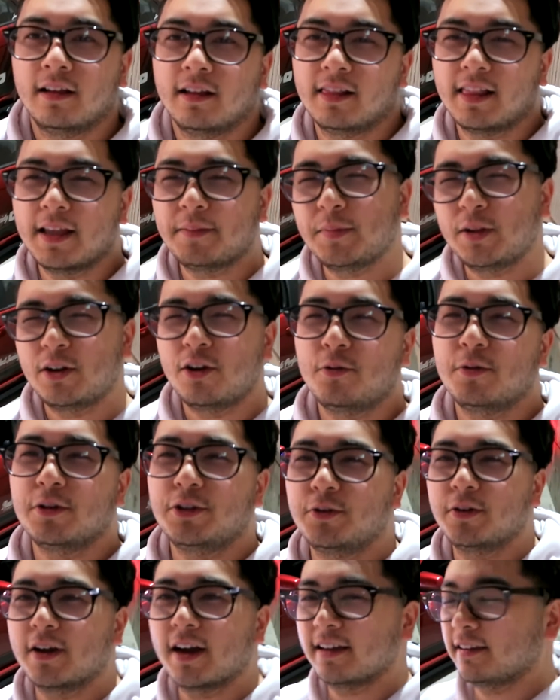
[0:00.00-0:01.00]
Let me know what
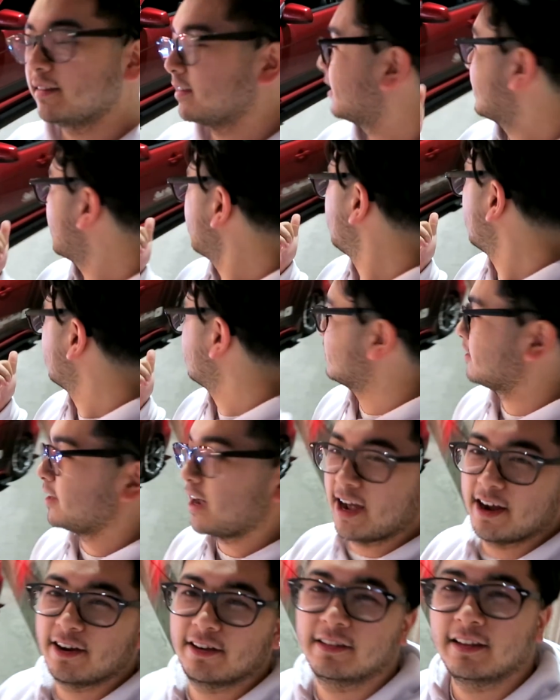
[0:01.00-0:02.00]
you guys think about the
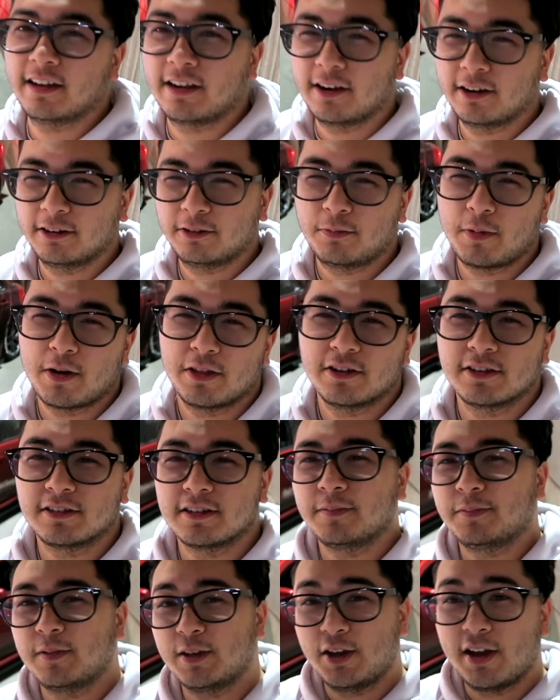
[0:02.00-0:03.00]
tire stickers, whether it's
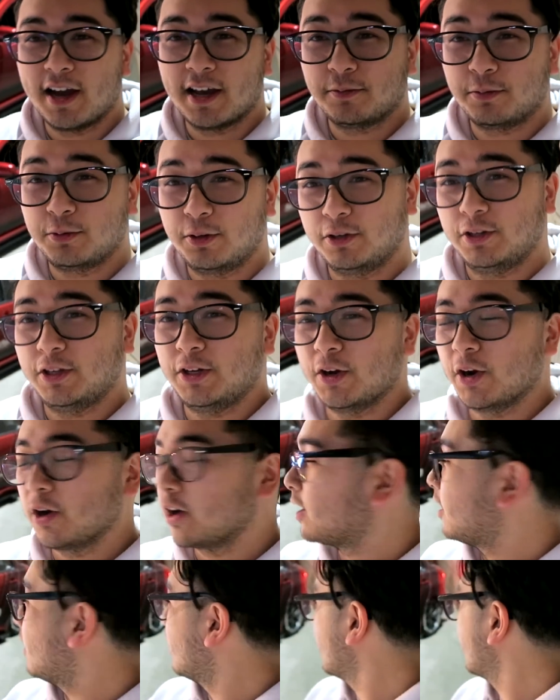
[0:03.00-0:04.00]
something you guys would do to your
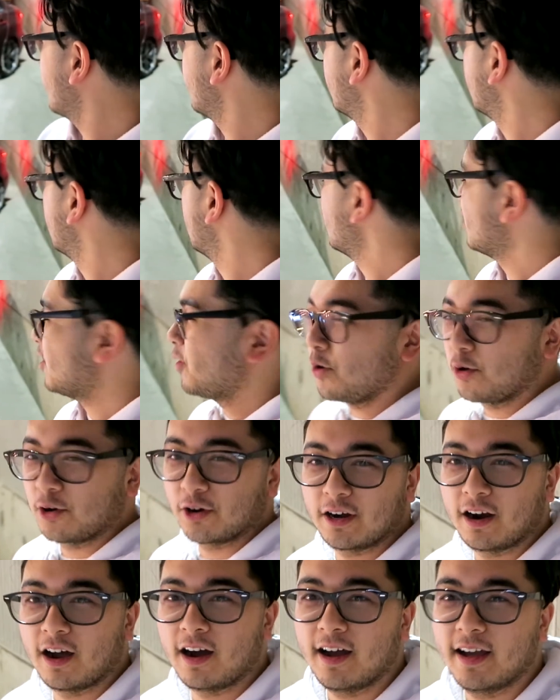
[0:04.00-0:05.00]
car or
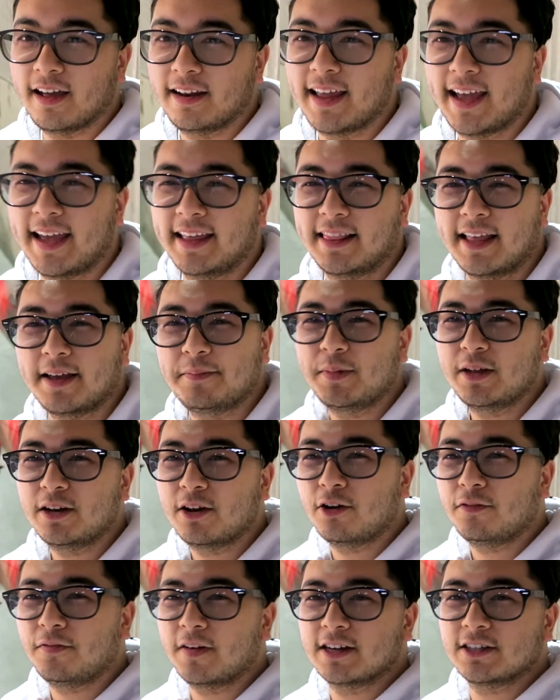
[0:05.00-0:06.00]
not. And let me
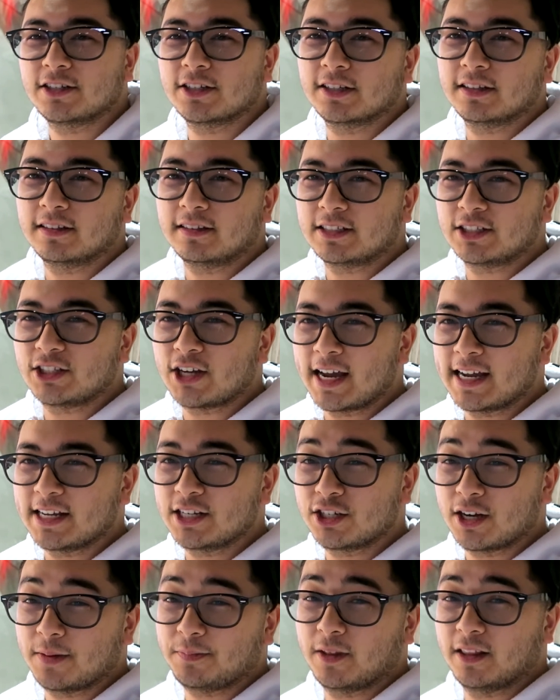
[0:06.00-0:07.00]
know if I should
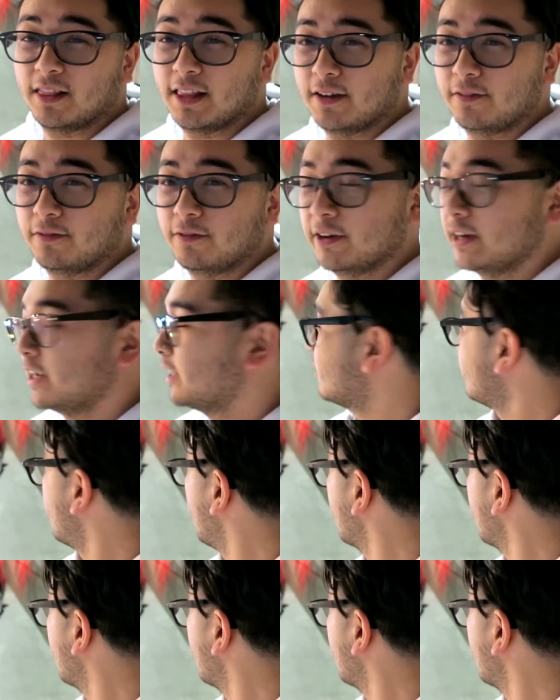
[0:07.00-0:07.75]
change up the livery on